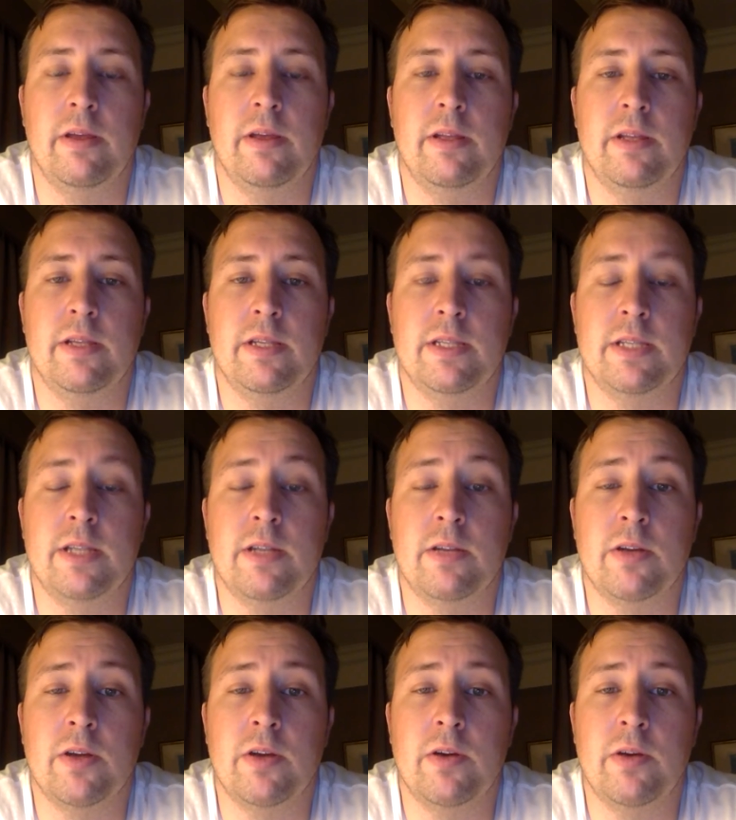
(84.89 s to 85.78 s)
The acetyl
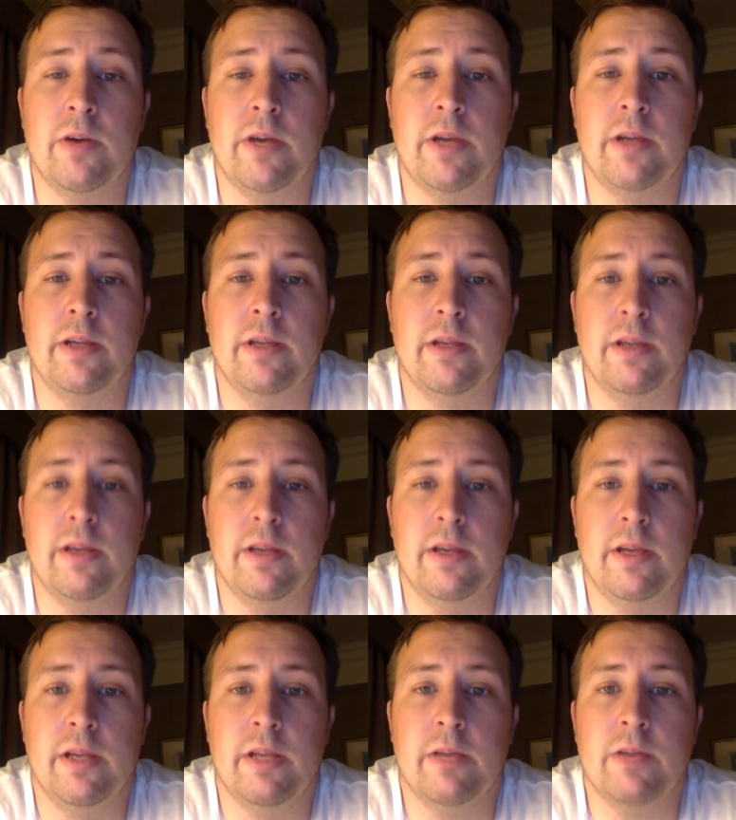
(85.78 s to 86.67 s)
CoA
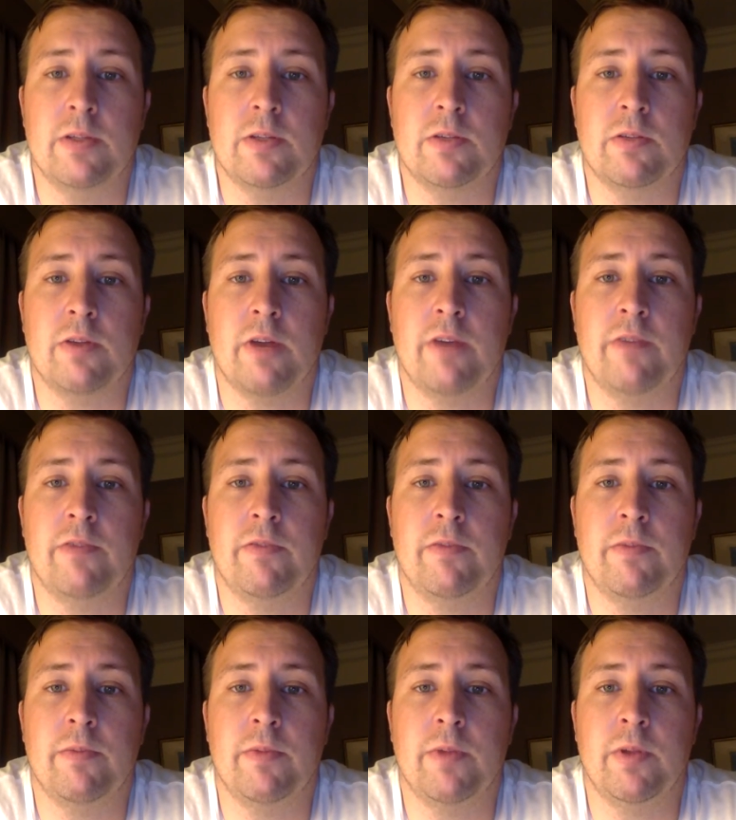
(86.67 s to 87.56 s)
that was derived
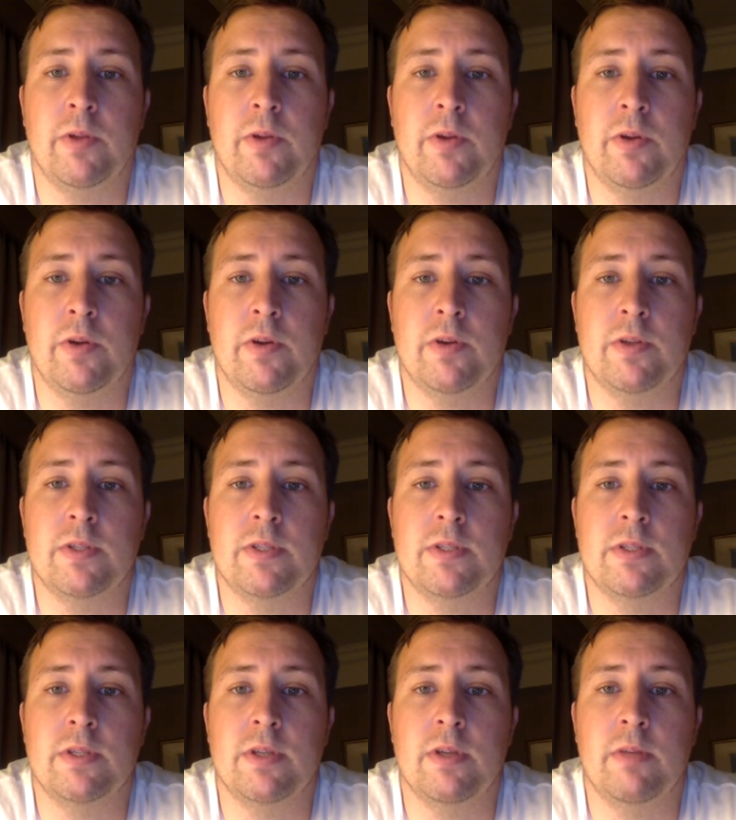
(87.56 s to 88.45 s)
from the glucose,
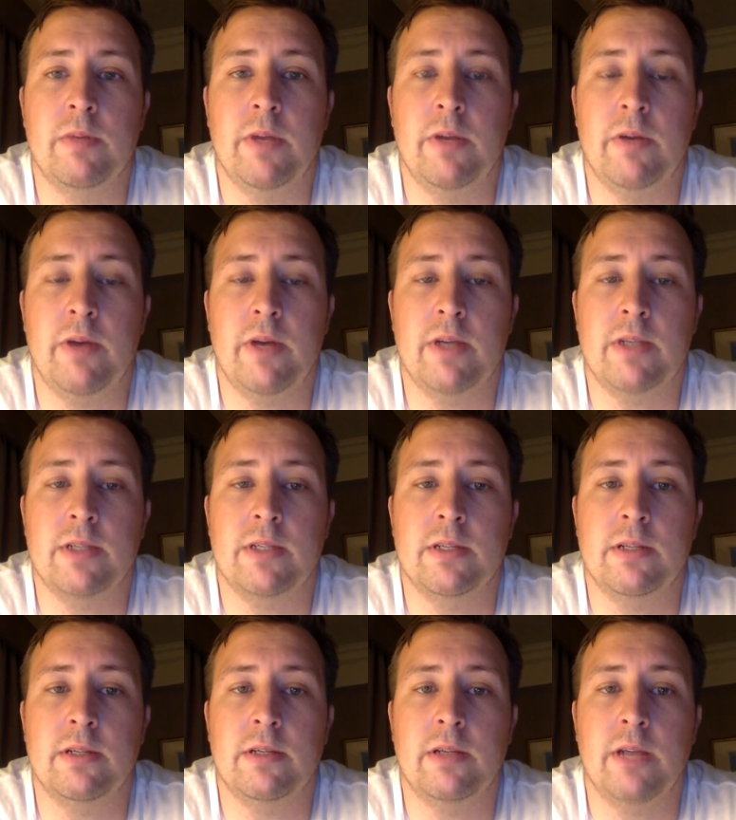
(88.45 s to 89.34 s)
amino acid,
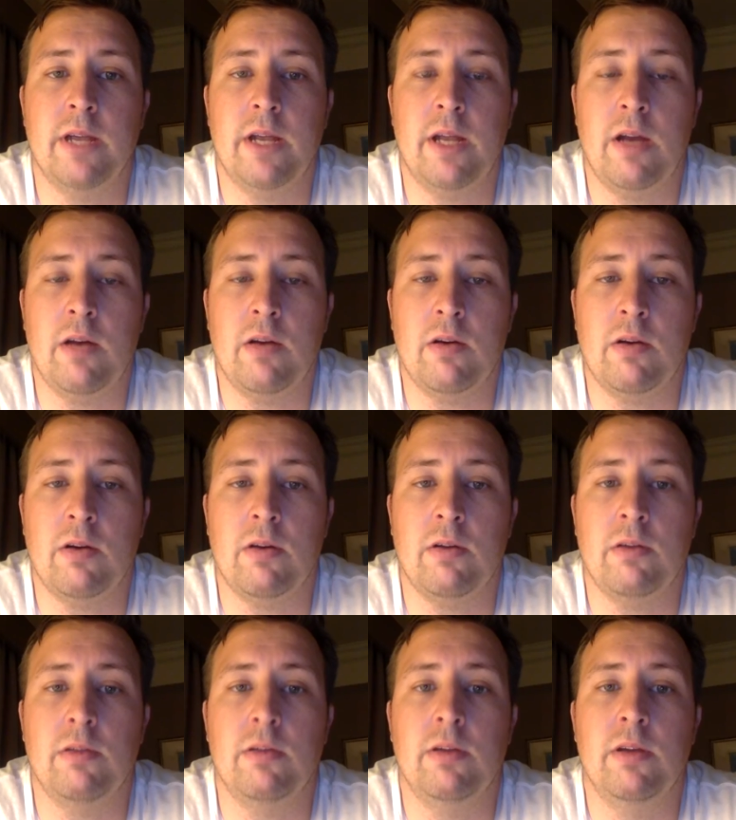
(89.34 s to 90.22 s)
and
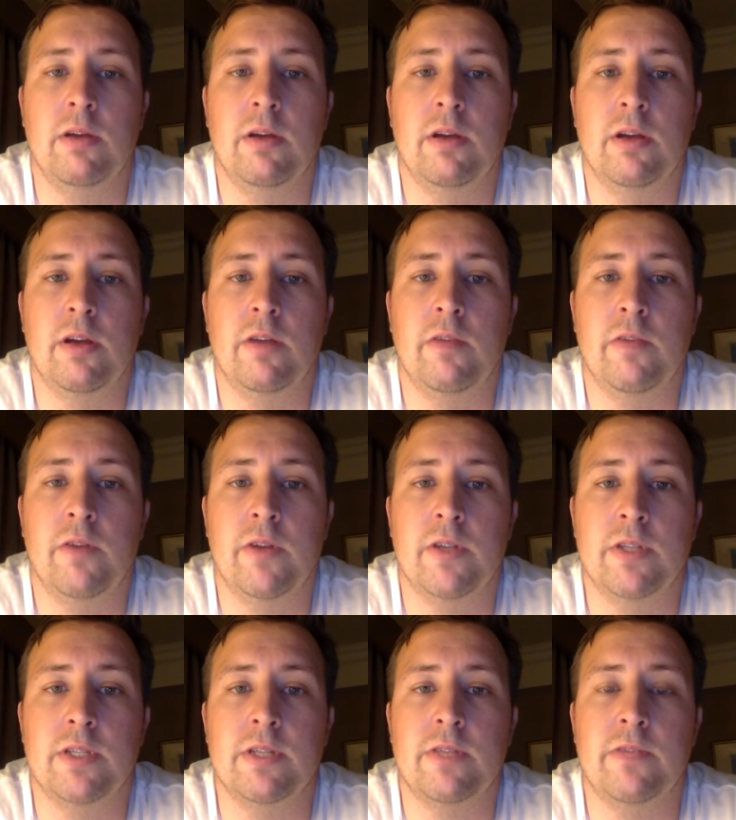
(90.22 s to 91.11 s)
alcohol
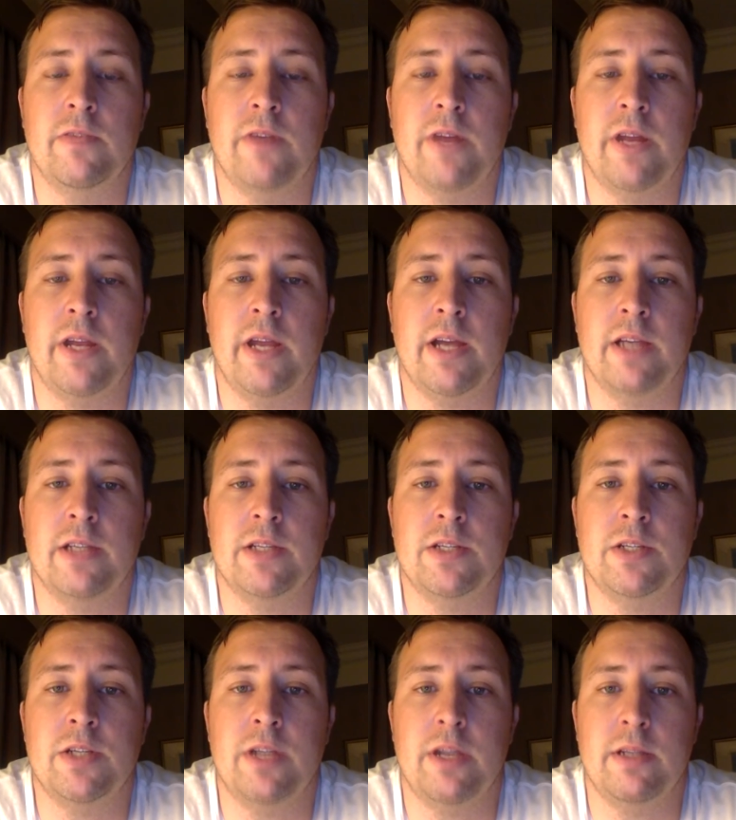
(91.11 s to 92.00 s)
converts into fatty acid
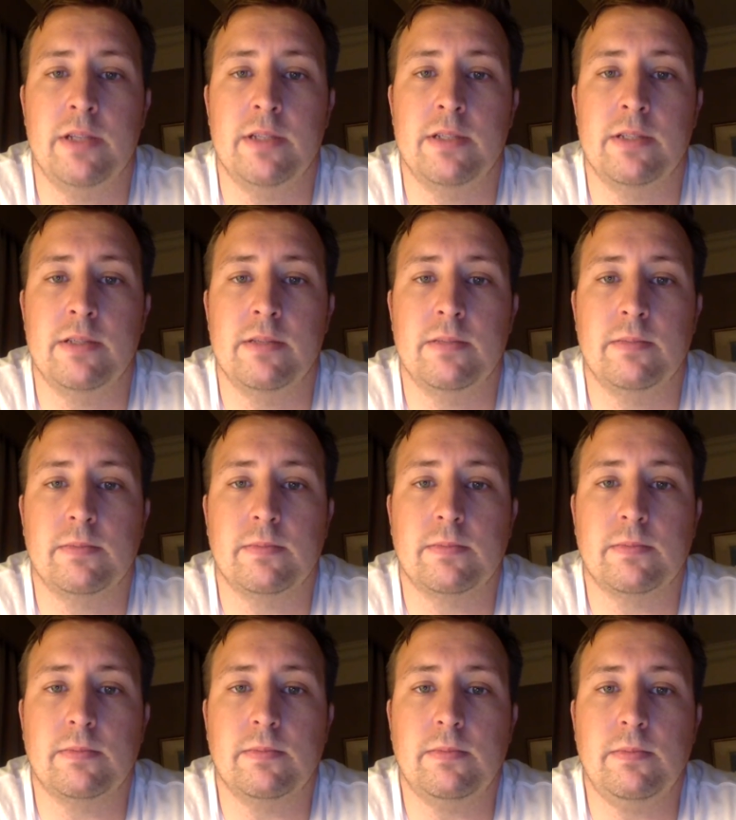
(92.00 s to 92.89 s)
chains.
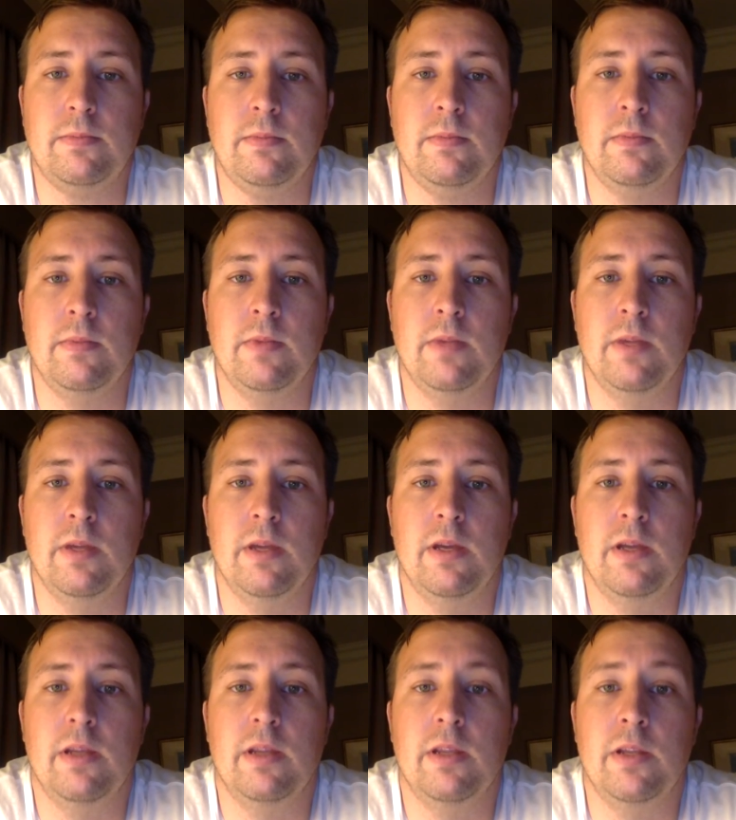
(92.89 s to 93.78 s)

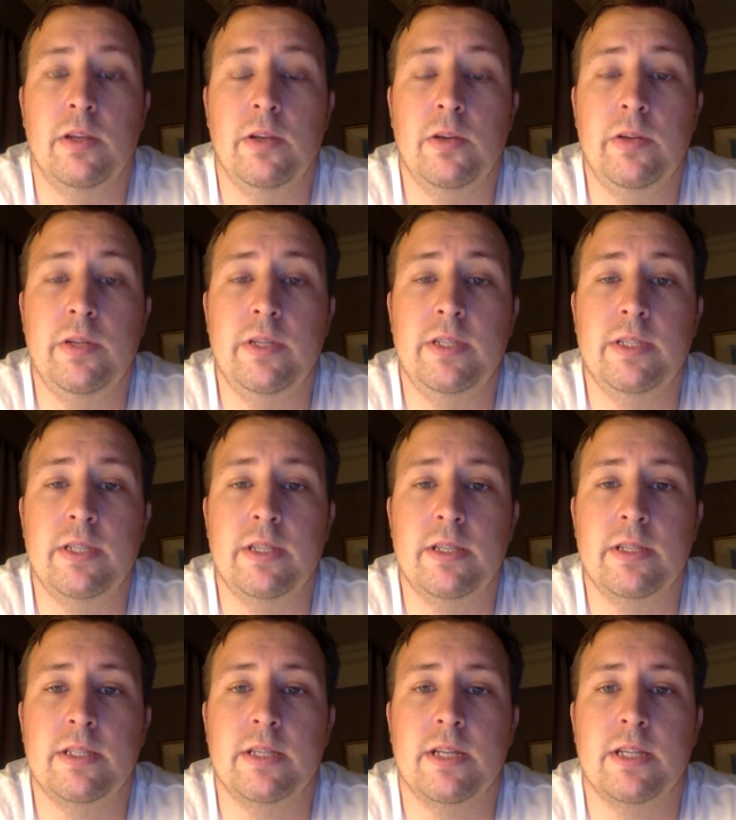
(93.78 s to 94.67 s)
The newly
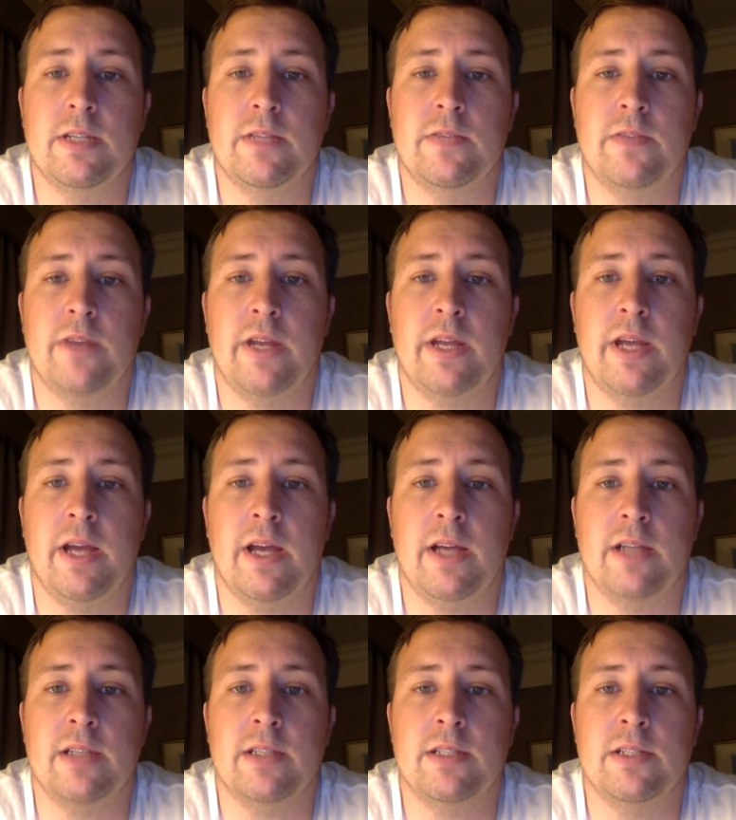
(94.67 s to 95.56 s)
synthesized fatty
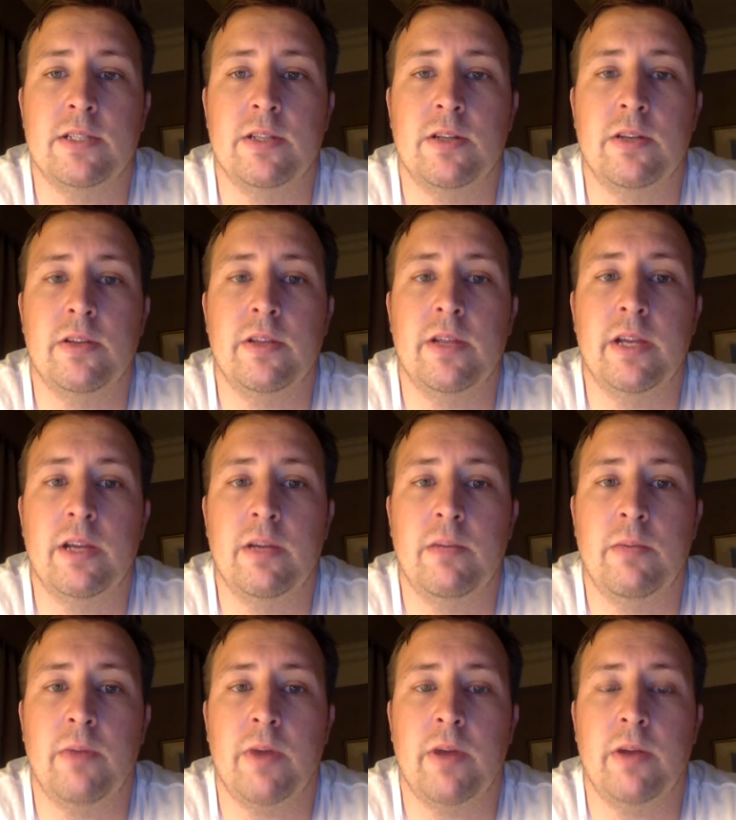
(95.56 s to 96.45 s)
acids are then
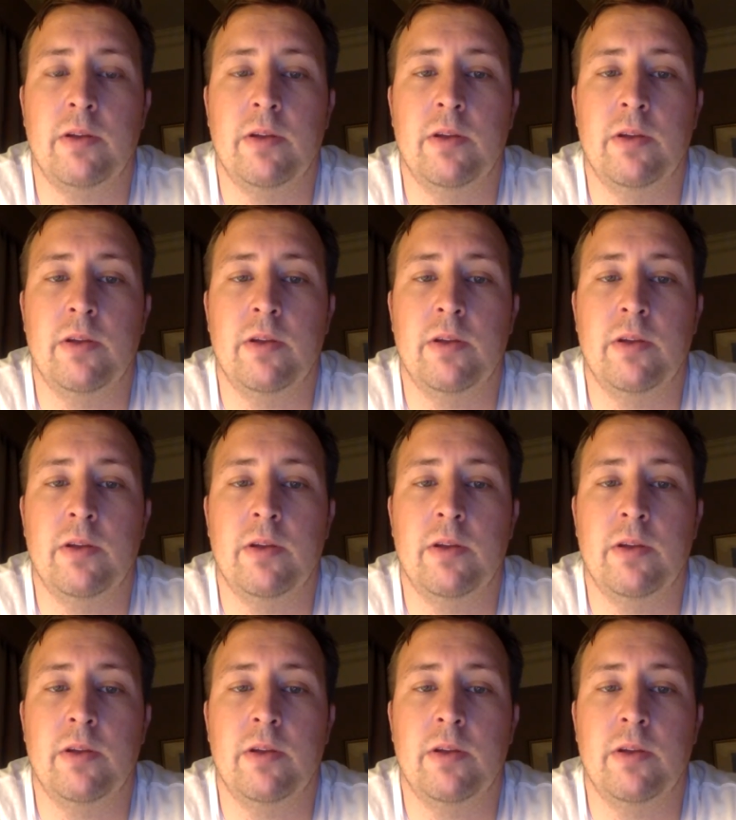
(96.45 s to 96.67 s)
combined